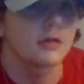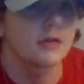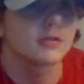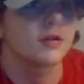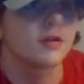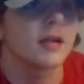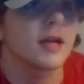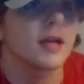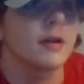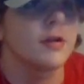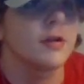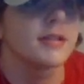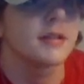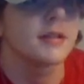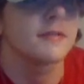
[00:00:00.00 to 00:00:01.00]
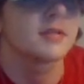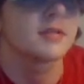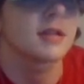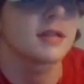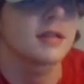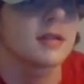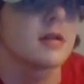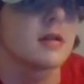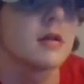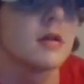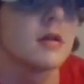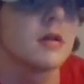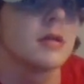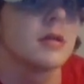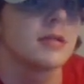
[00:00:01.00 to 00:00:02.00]
Arizona Coyotes have selected
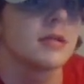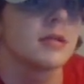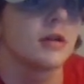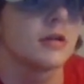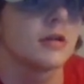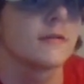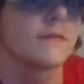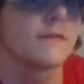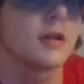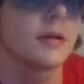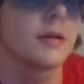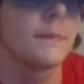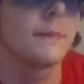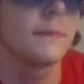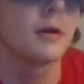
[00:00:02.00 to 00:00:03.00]
center Philip